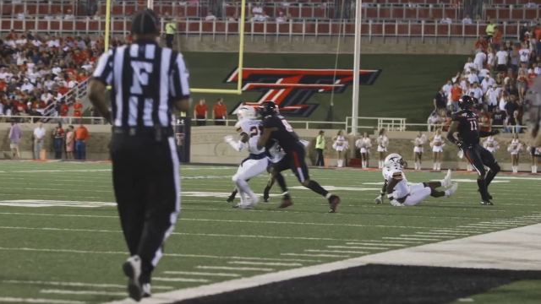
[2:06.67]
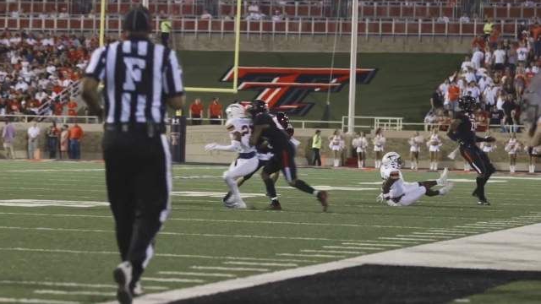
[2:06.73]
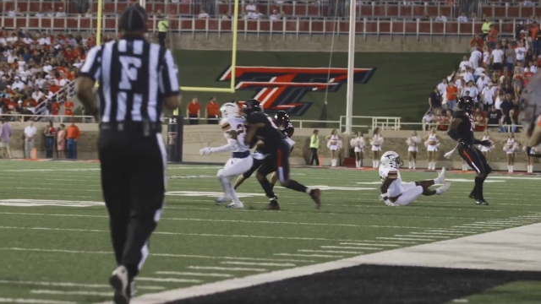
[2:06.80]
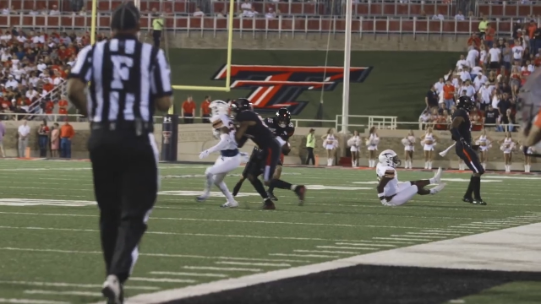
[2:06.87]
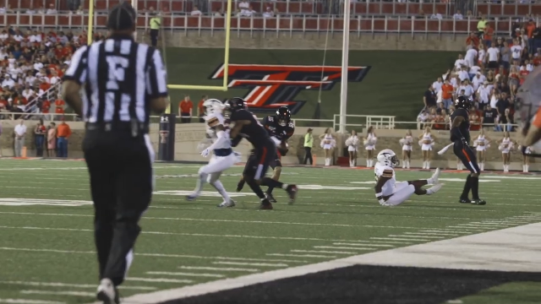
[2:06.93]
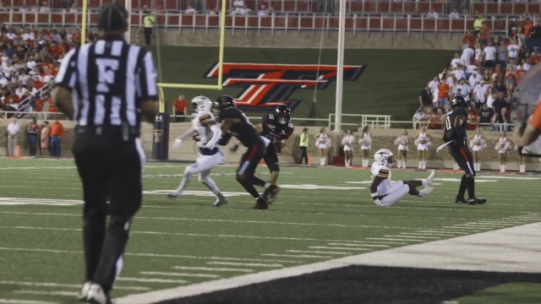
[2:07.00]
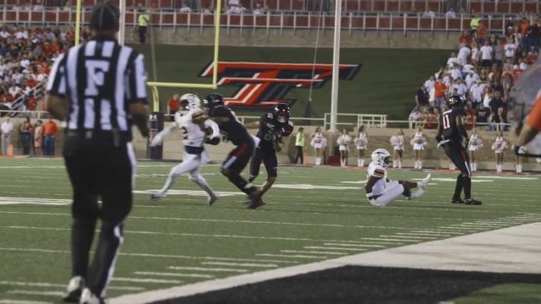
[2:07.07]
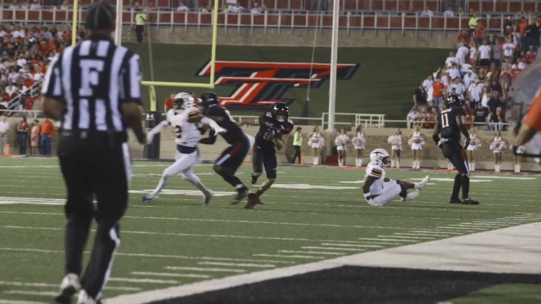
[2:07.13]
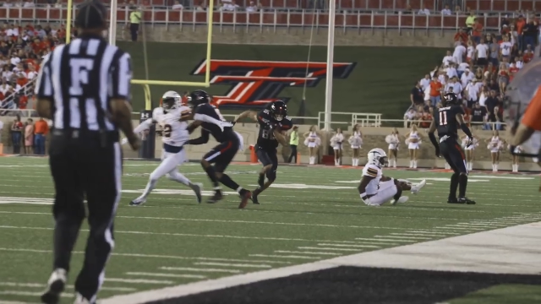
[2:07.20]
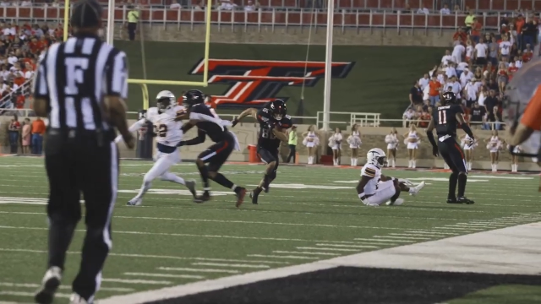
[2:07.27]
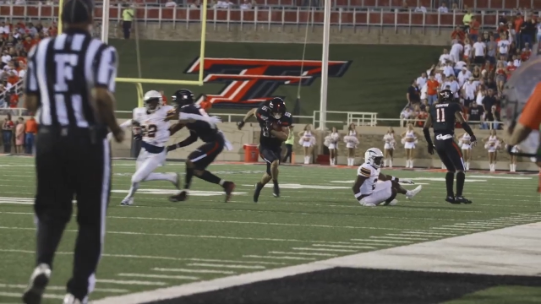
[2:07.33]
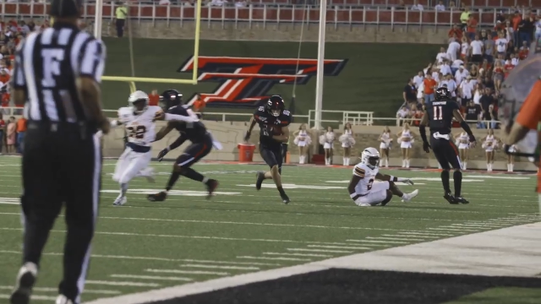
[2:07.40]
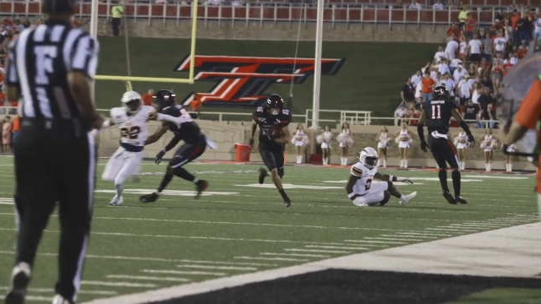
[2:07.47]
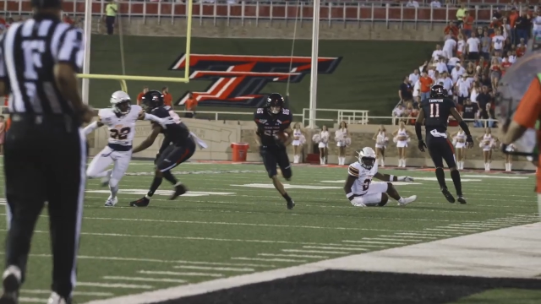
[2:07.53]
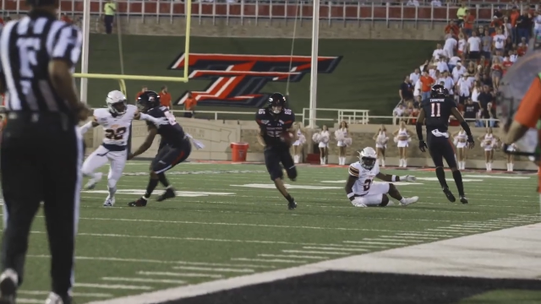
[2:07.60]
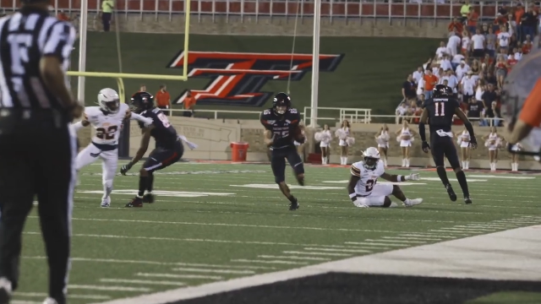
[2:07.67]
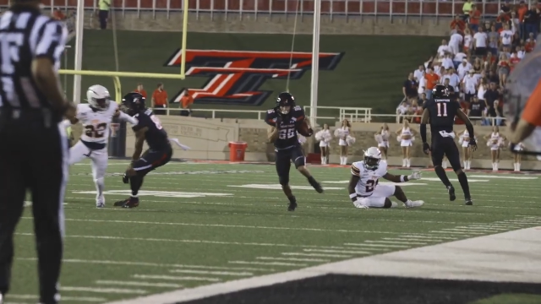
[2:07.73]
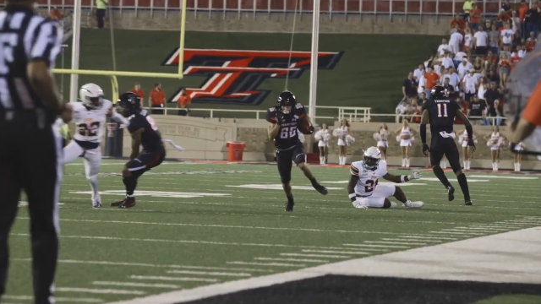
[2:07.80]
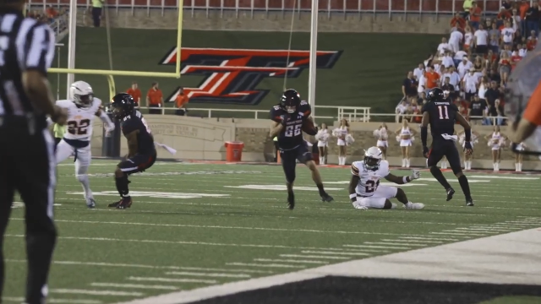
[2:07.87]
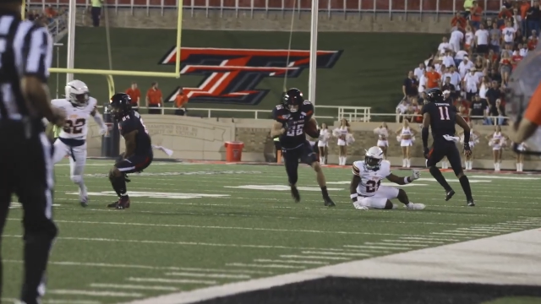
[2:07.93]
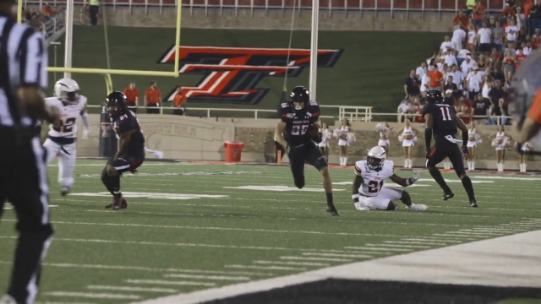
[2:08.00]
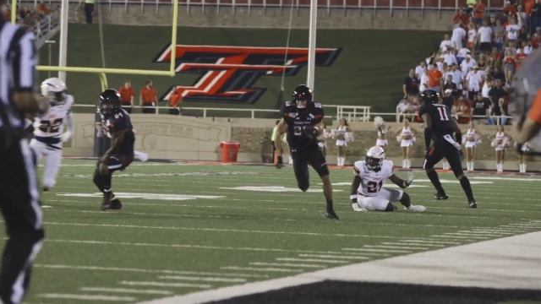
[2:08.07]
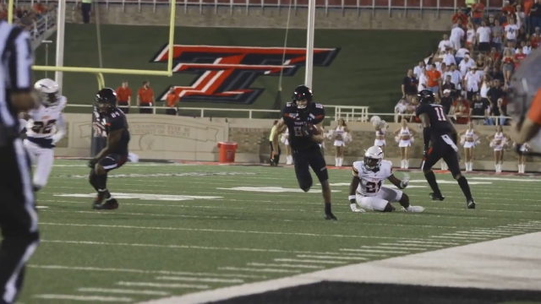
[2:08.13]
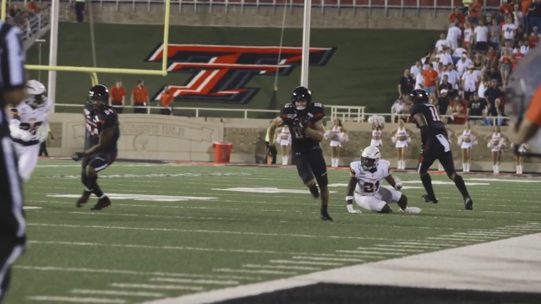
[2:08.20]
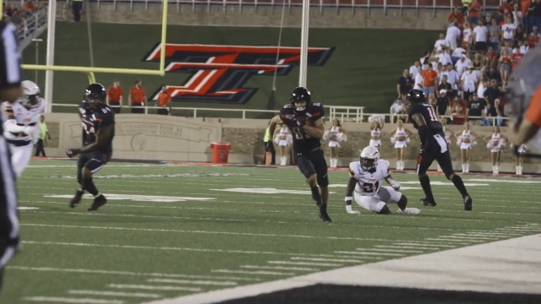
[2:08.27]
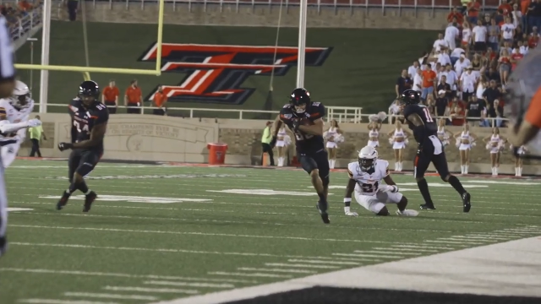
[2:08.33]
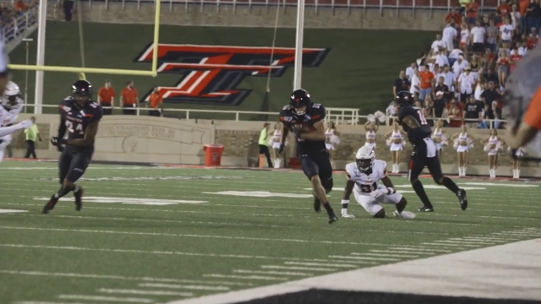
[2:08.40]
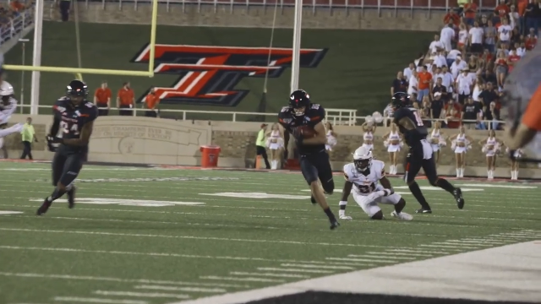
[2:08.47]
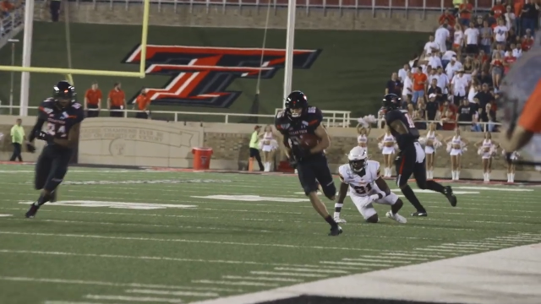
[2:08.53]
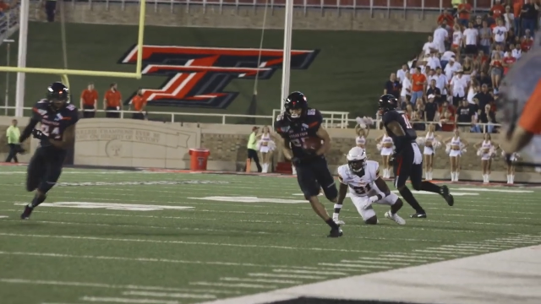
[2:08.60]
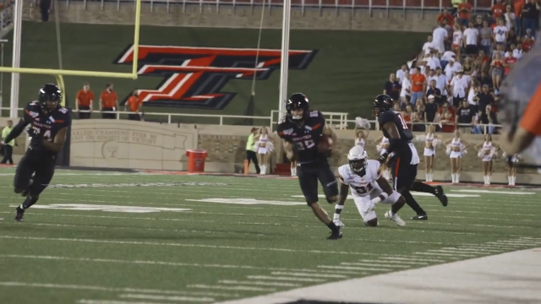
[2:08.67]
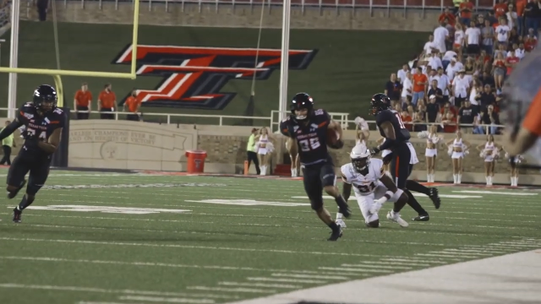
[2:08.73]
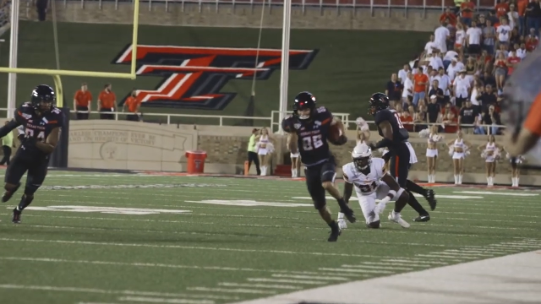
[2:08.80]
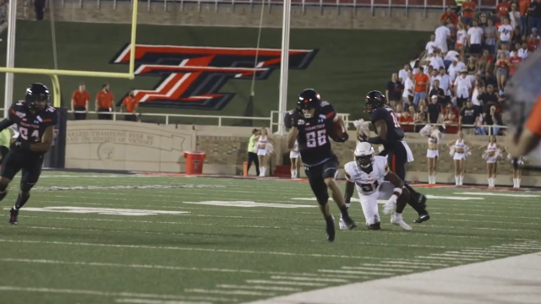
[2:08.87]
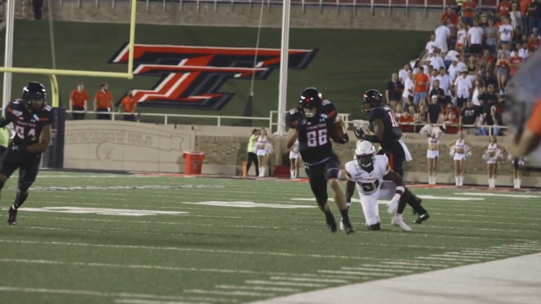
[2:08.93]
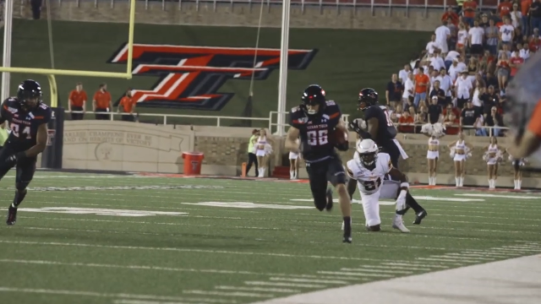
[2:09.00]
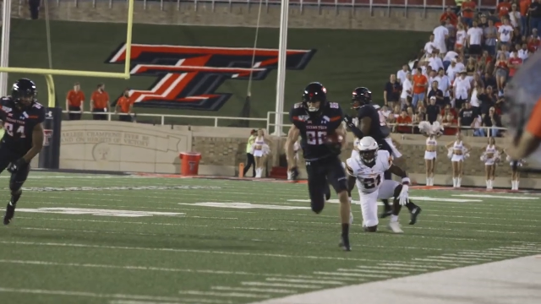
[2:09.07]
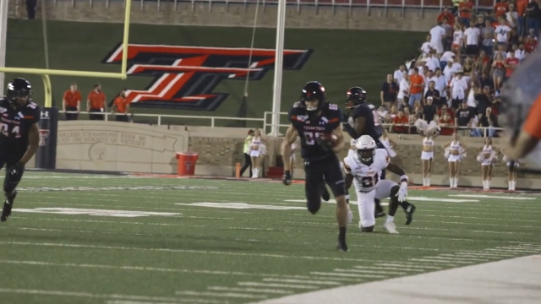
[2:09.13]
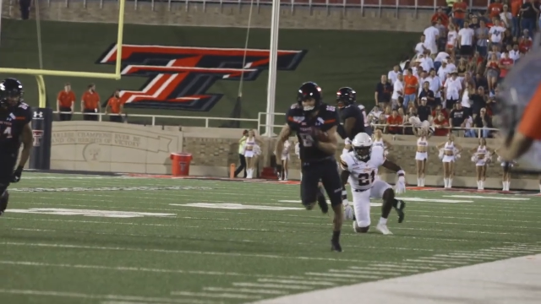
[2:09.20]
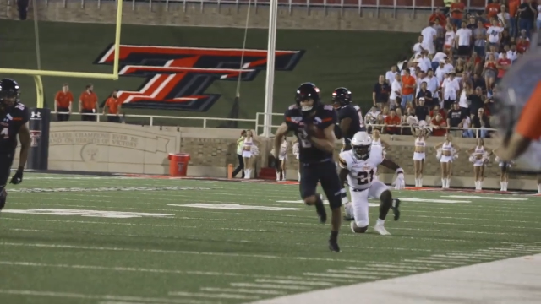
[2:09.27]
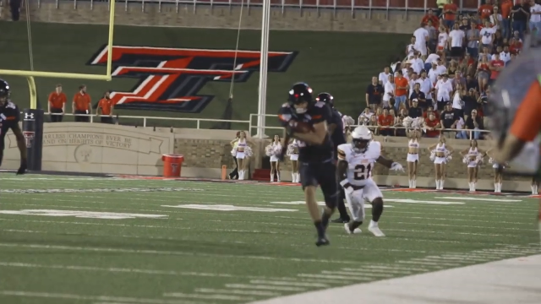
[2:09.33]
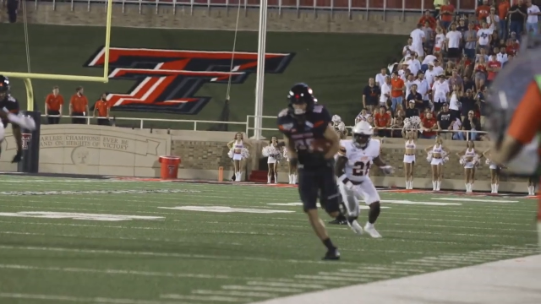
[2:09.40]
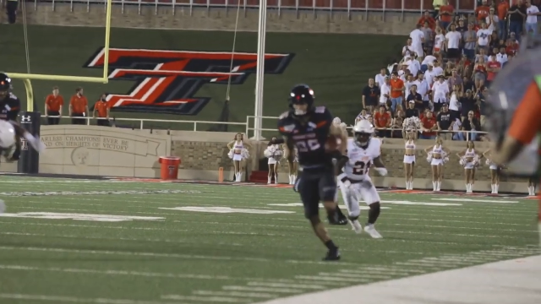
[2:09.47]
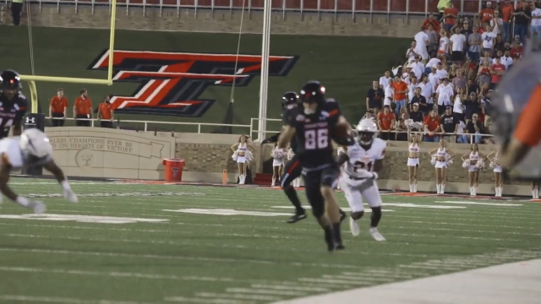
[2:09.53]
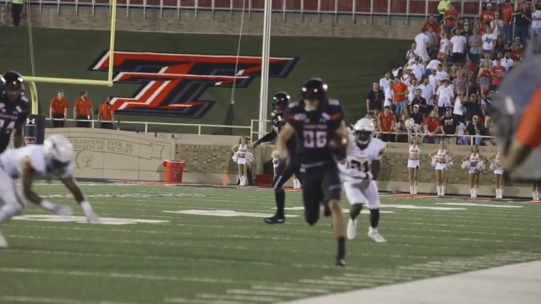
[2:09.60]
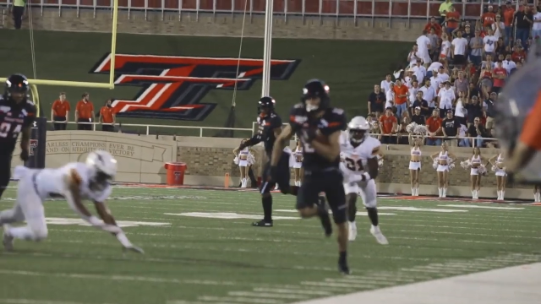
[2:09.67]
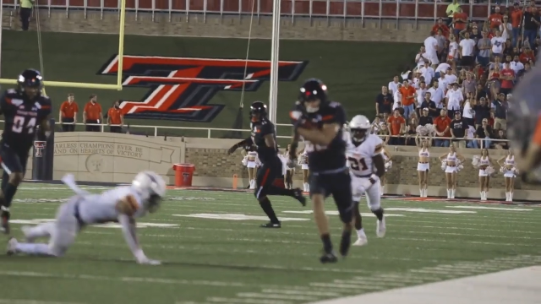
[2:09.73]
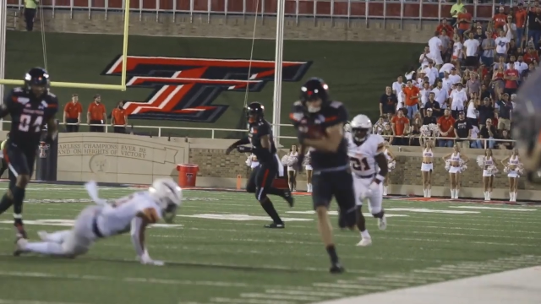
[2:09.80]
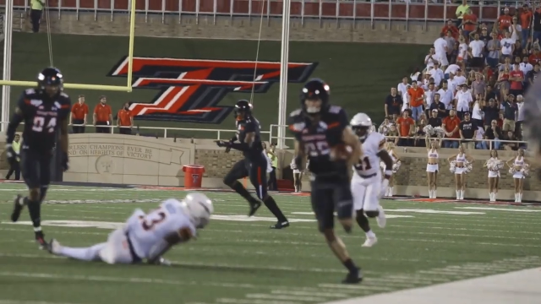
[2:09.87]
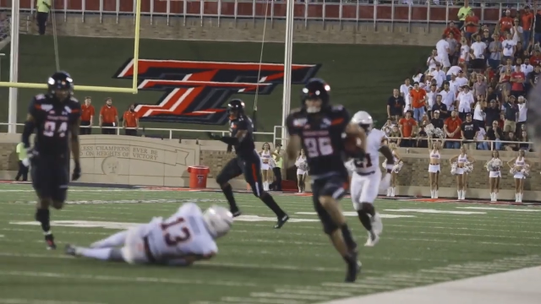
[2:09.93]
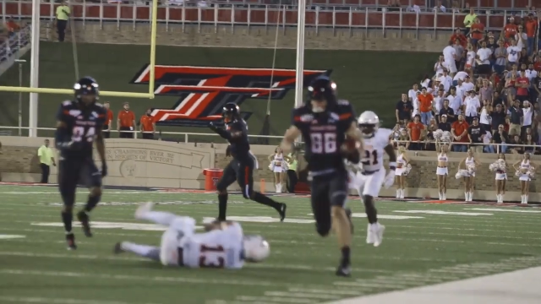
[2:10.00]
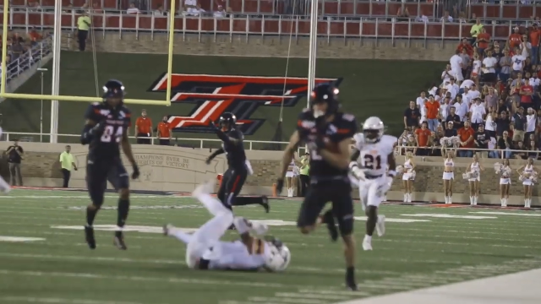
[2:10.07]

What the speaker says: [unreadable: no face in view]